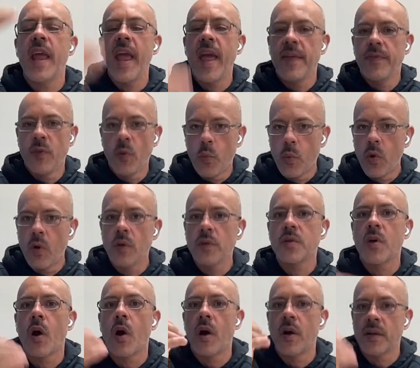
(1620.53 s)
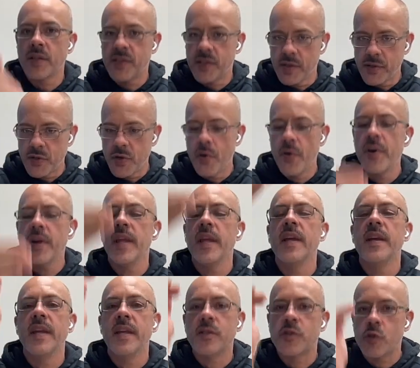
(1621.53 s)
and the World card,
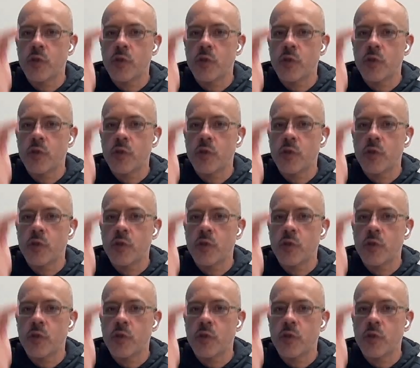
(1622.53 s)
Saturnian, is